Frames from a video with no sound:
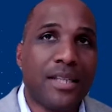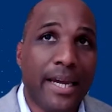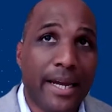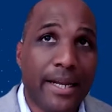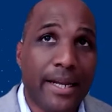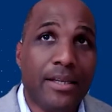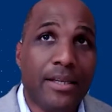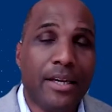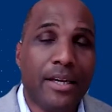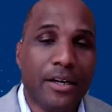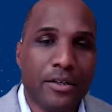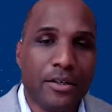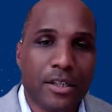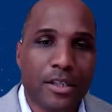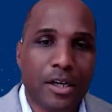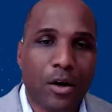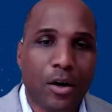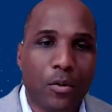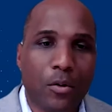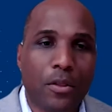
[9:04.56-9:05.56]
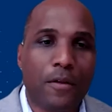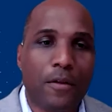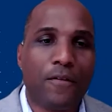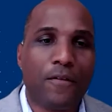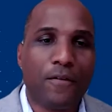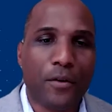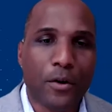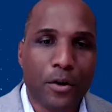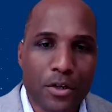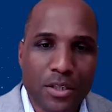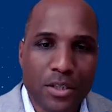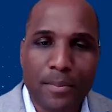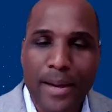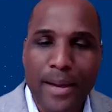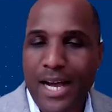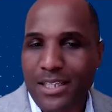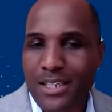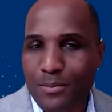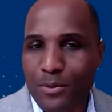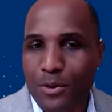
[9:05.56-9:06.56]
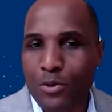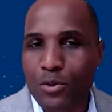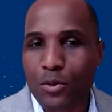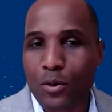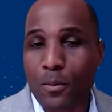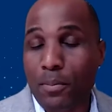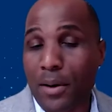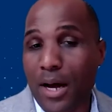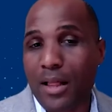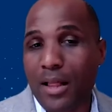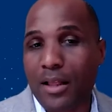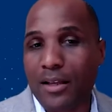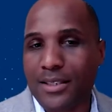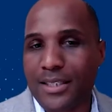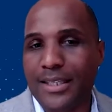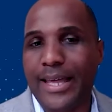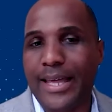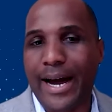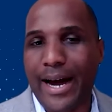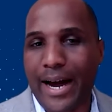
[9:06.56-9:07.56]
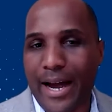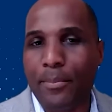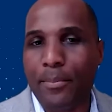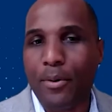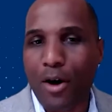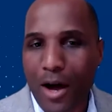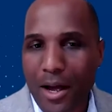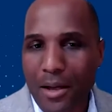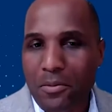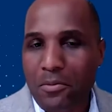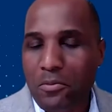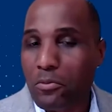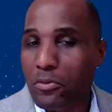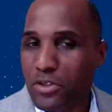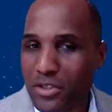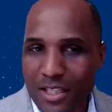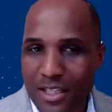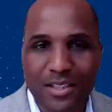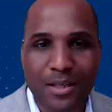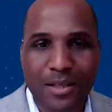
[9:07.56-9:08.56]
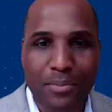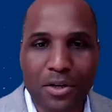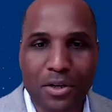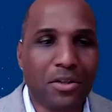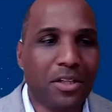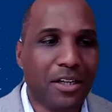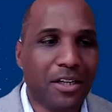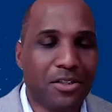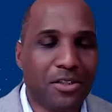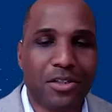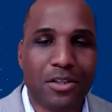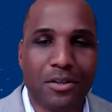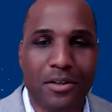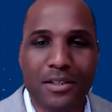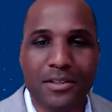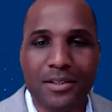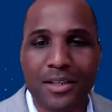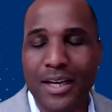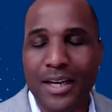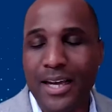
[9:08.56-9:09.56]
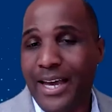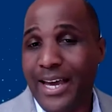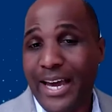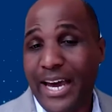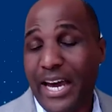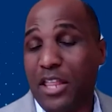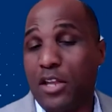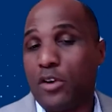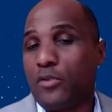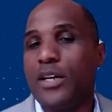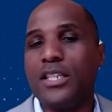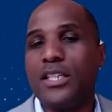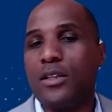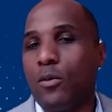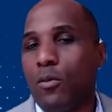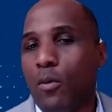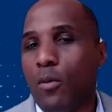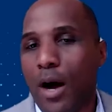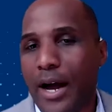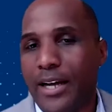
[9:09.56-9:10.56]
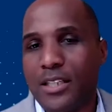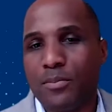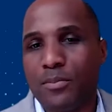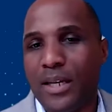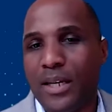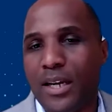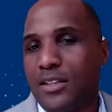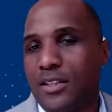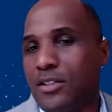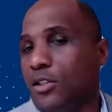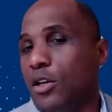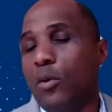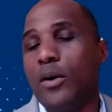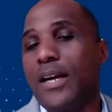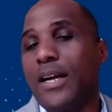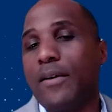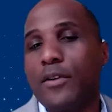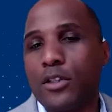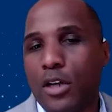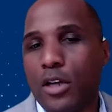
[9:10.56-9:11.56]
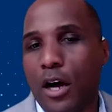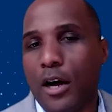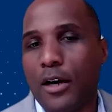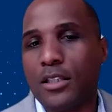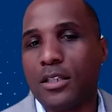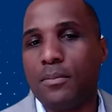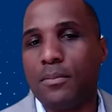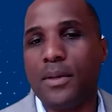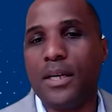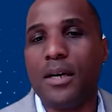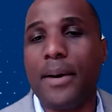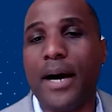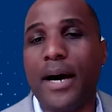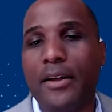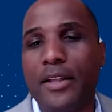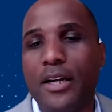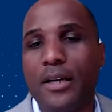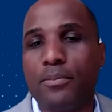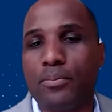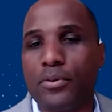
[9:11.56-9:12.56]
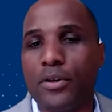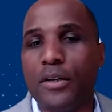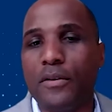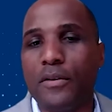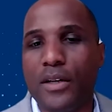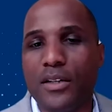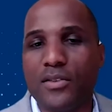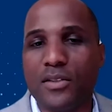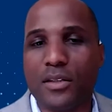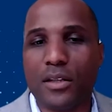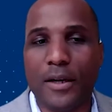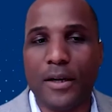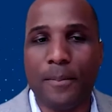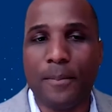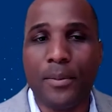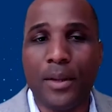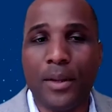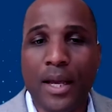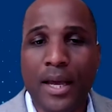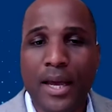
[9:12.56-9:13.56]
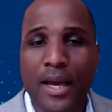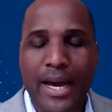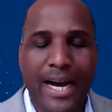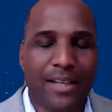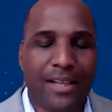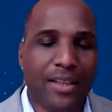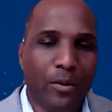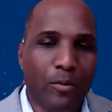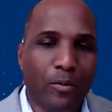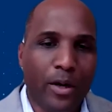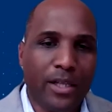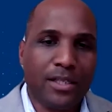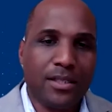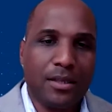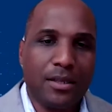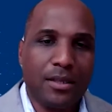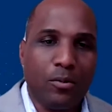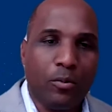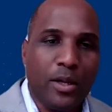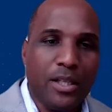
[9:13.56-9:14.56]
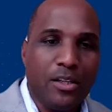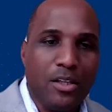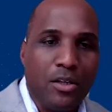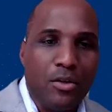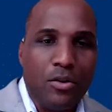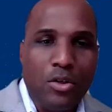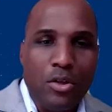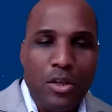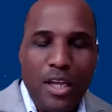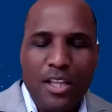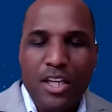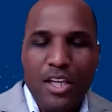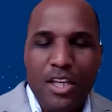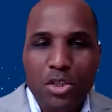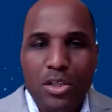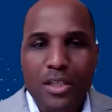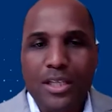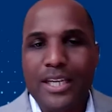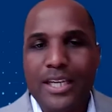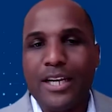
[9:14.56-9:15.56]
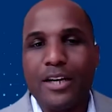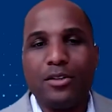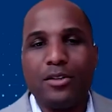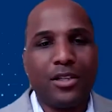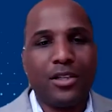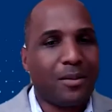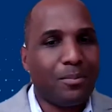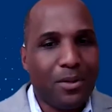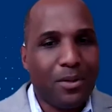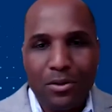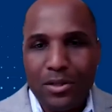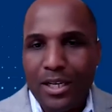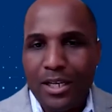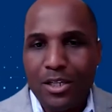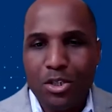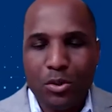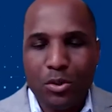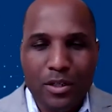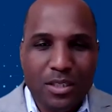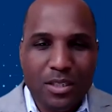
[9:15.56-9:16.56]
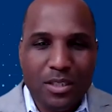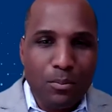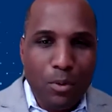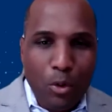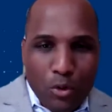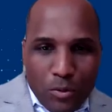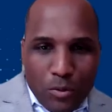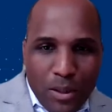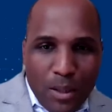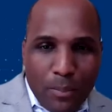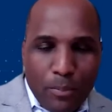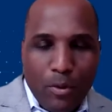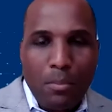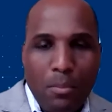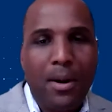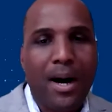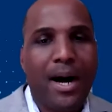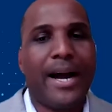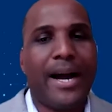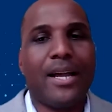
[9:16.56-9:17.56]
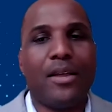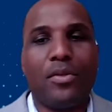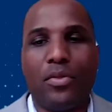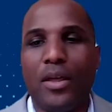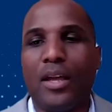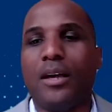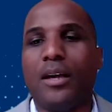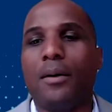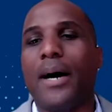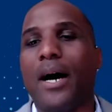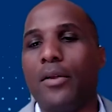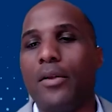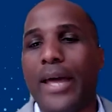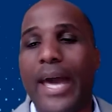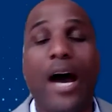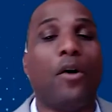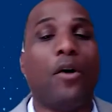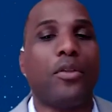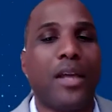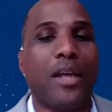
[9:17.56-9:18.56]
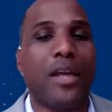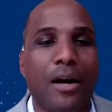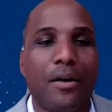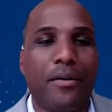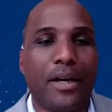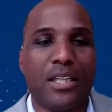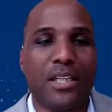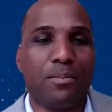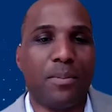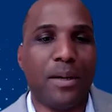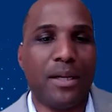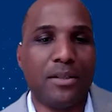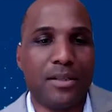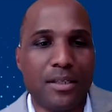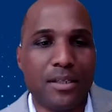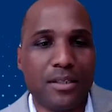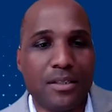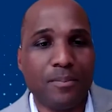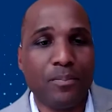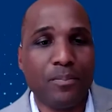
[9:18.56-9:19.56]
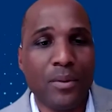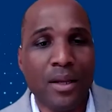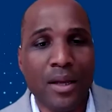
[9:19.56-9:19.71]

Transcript: 10 years ago, the first MassMutual policy that I bought was disability insurance. And the reason why is because no one ever talked to me about it previously. I think when you initially hear disability insurance, most people mind think about healthcare expenses.